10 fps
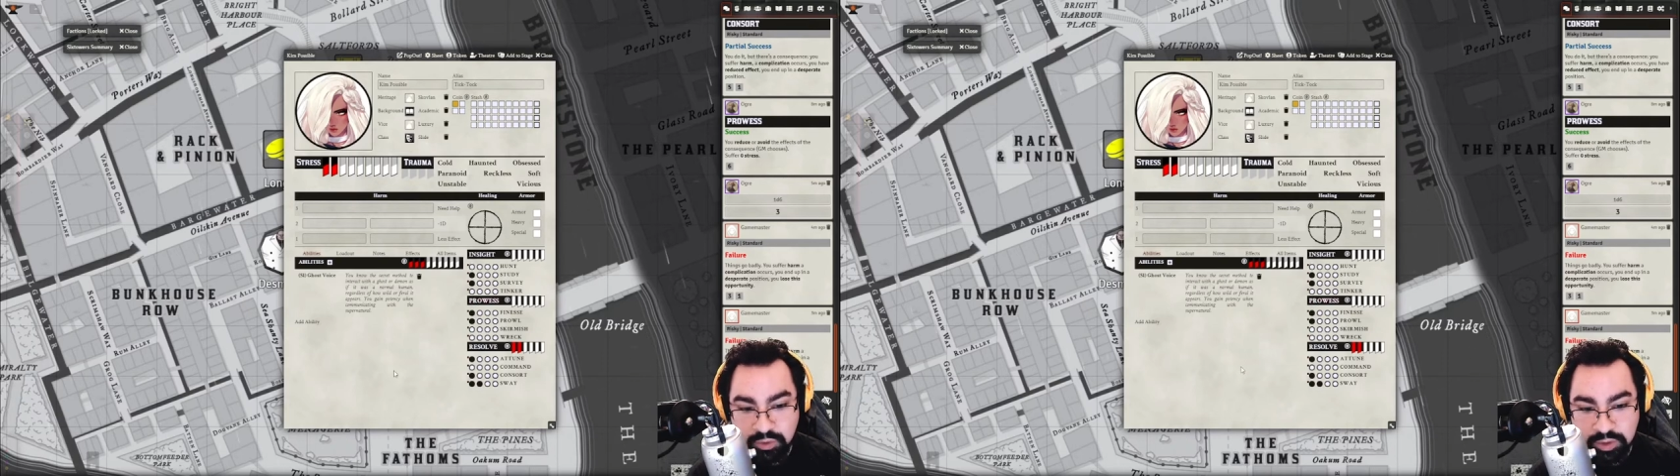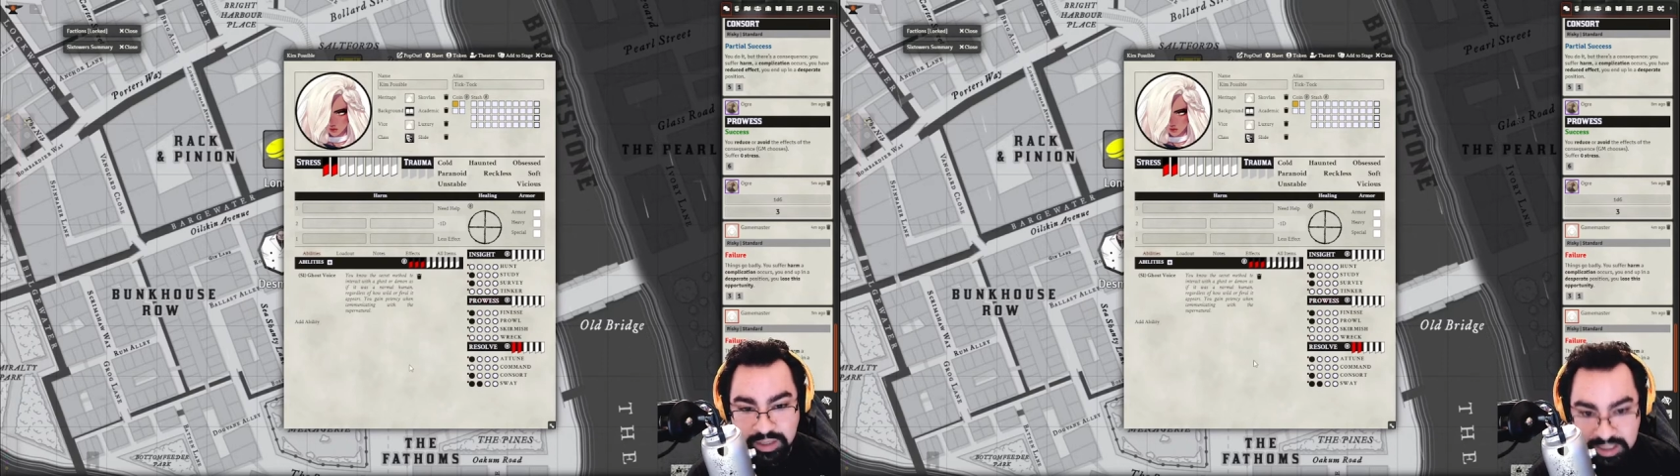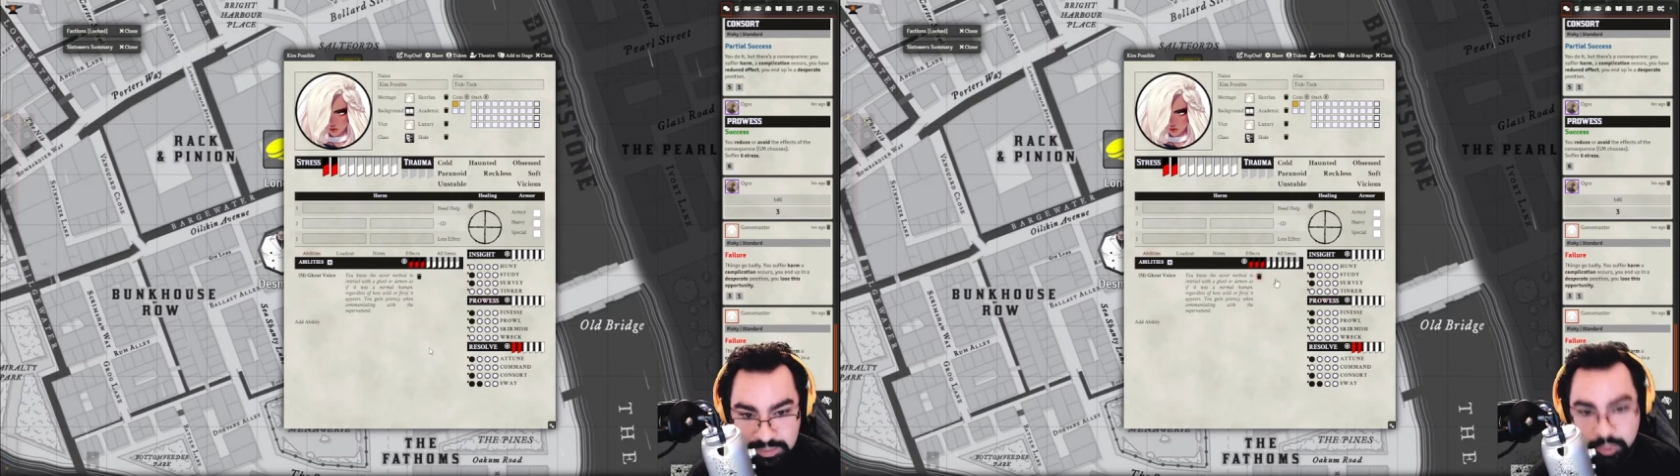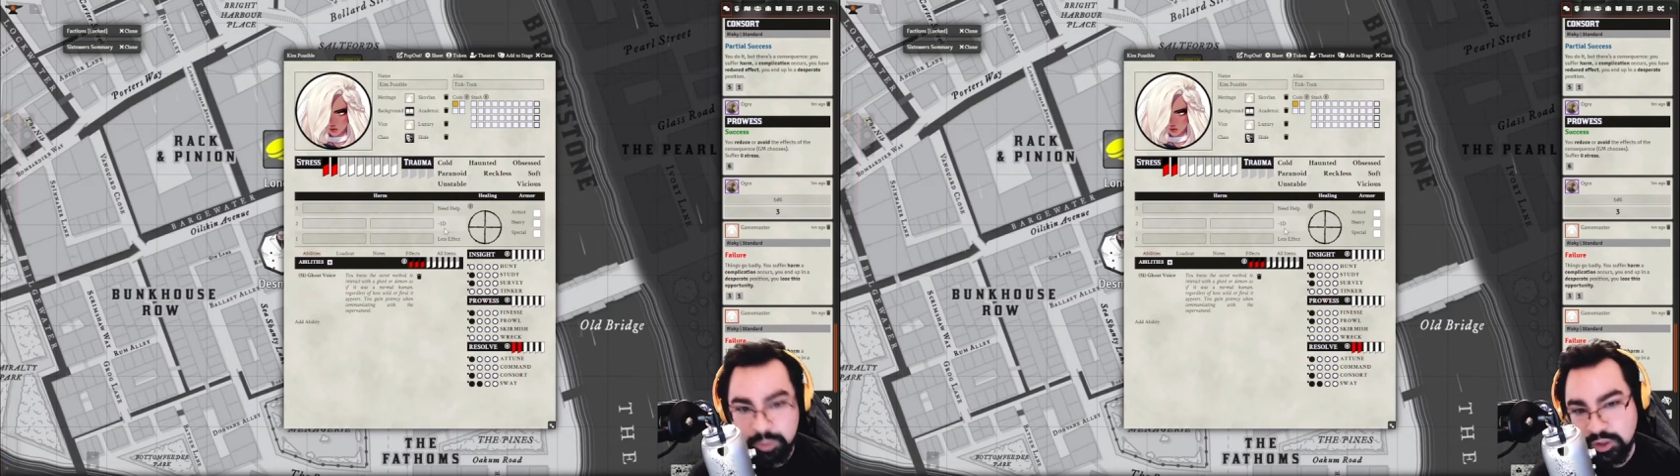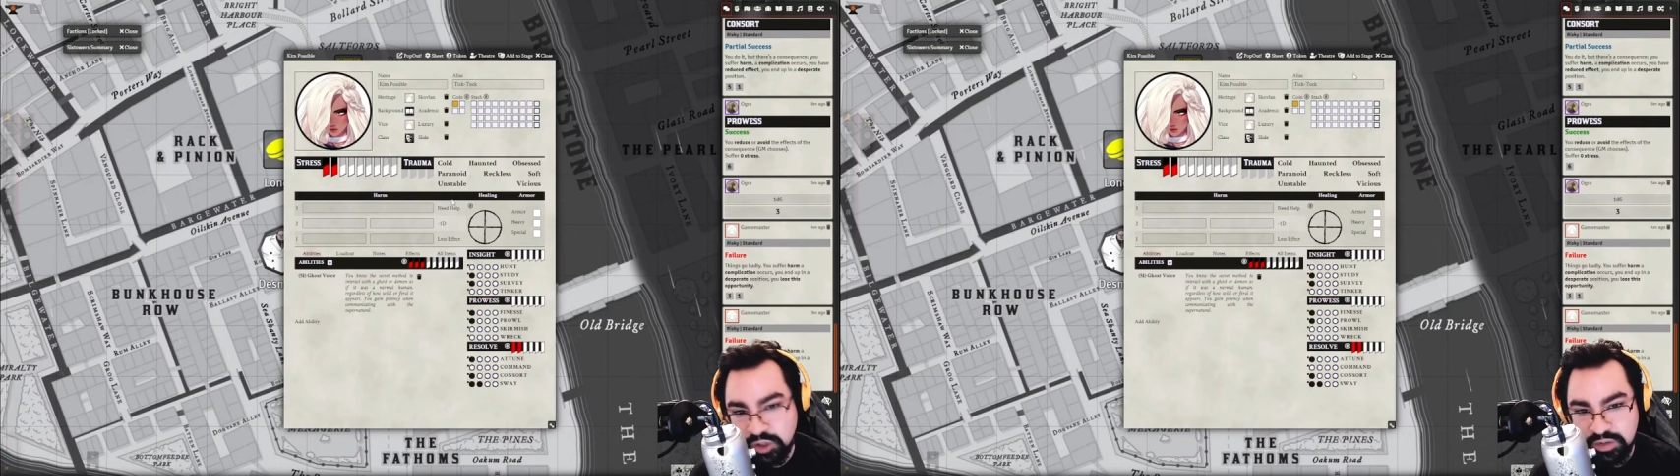really important
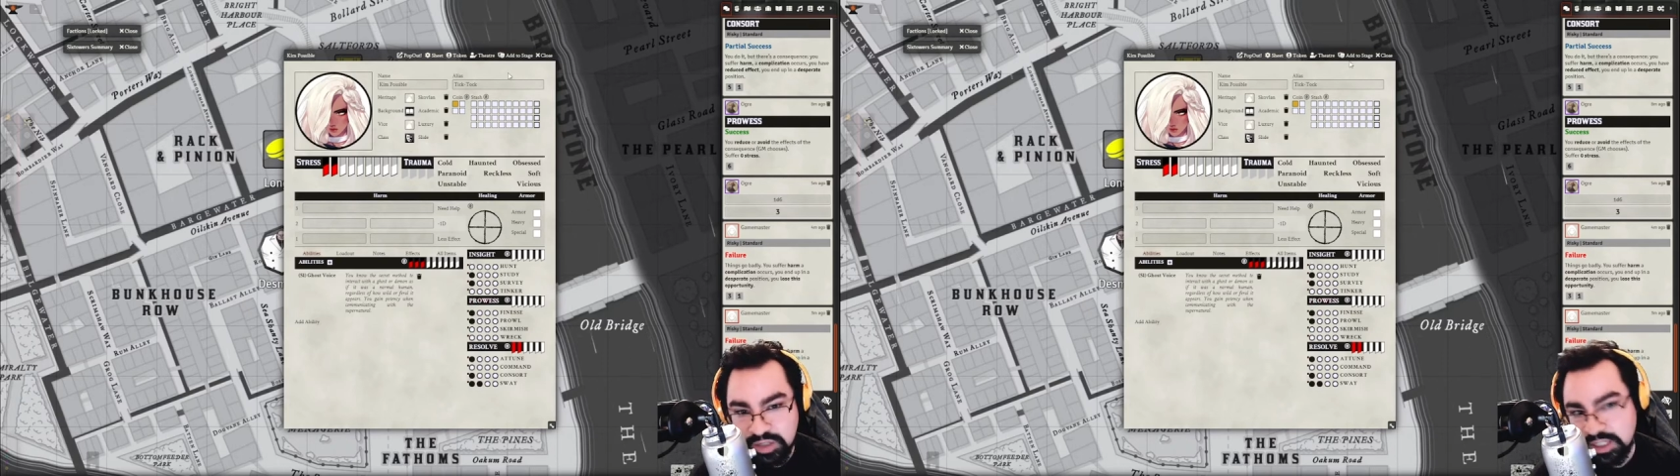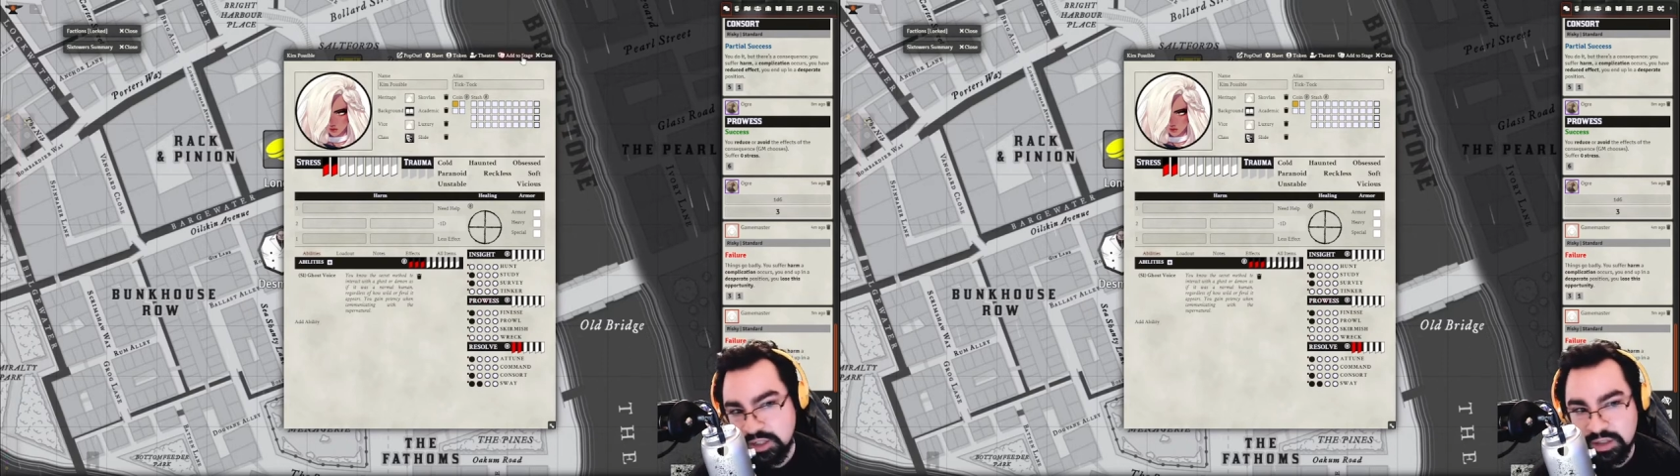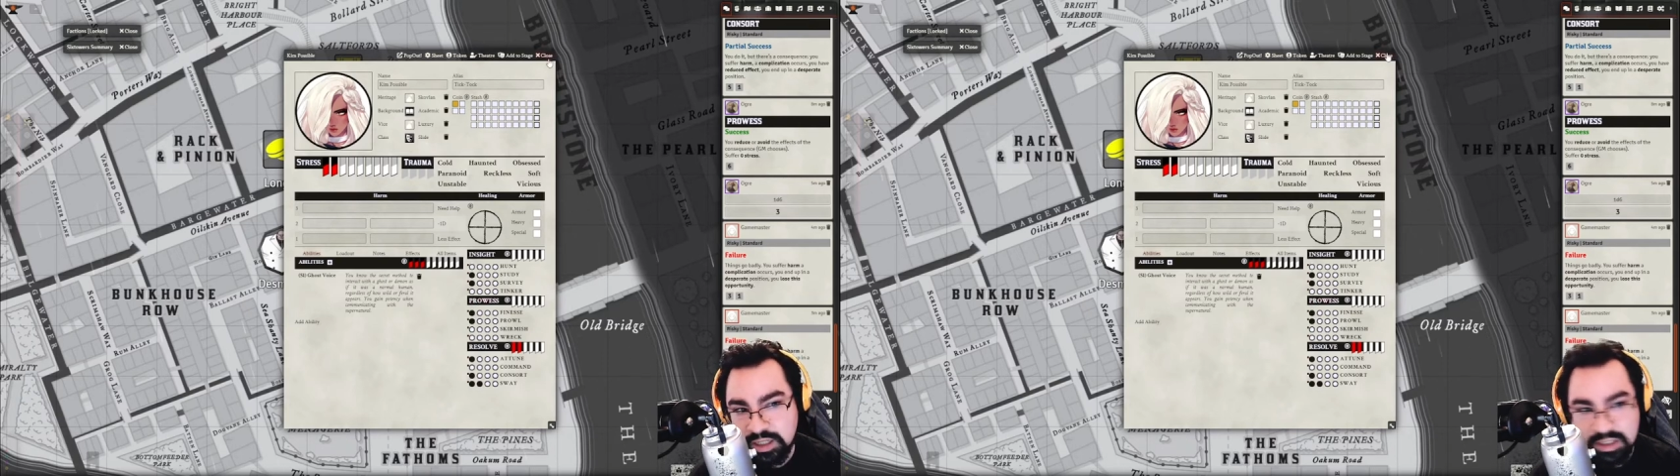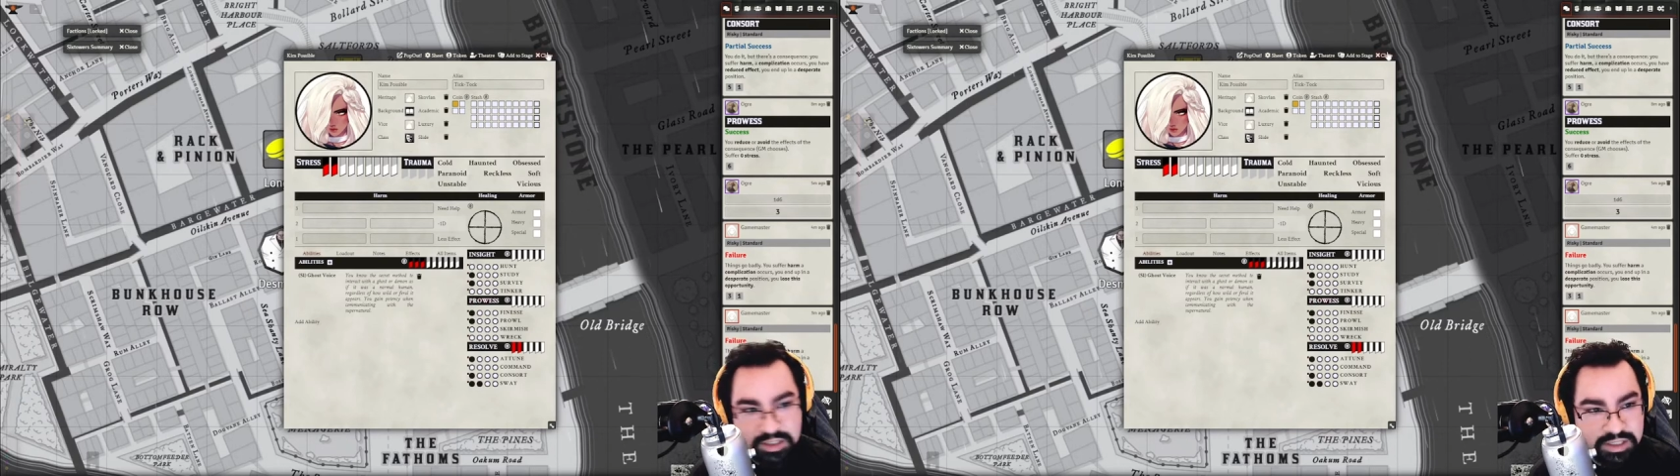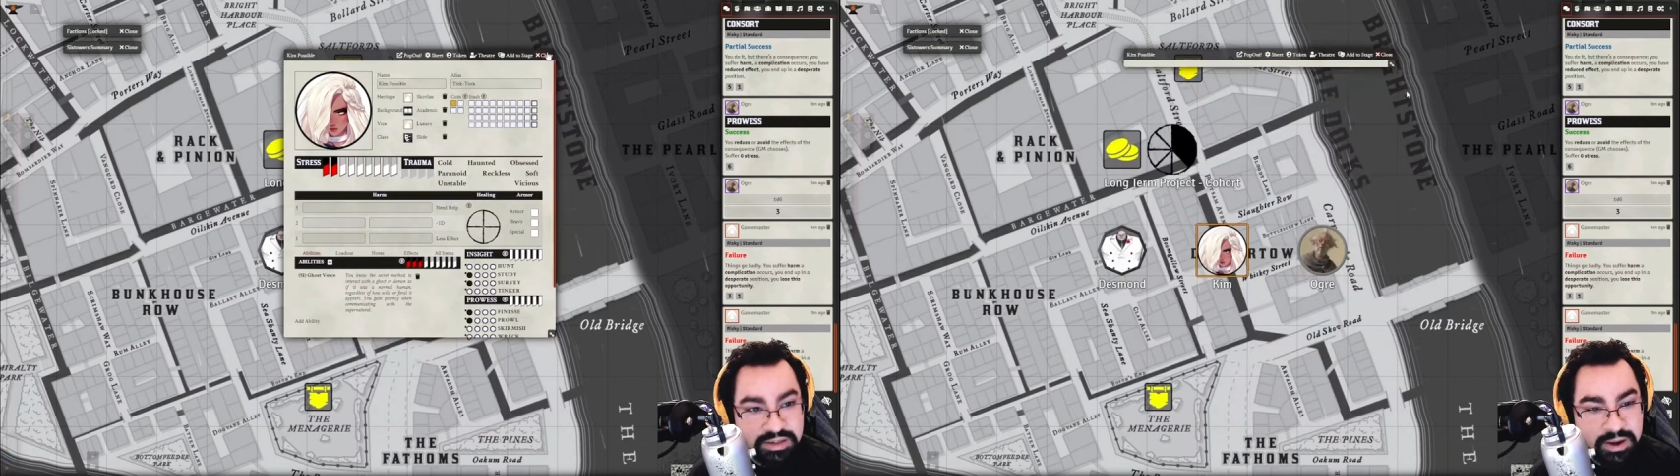when you're trying to resist certain
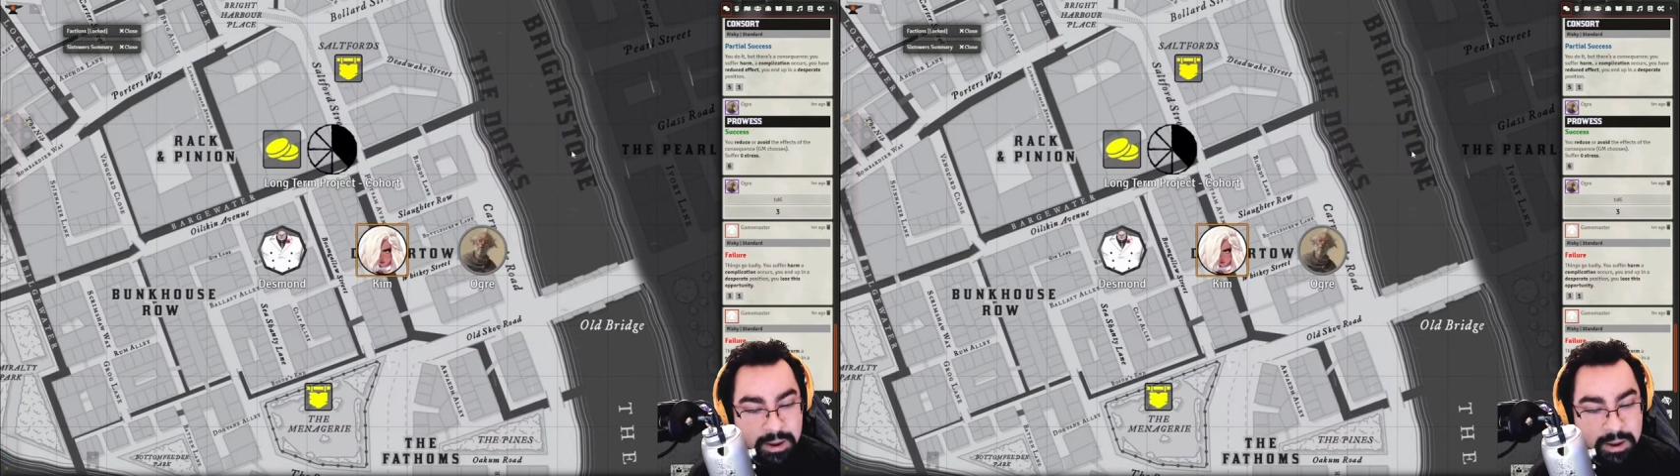things,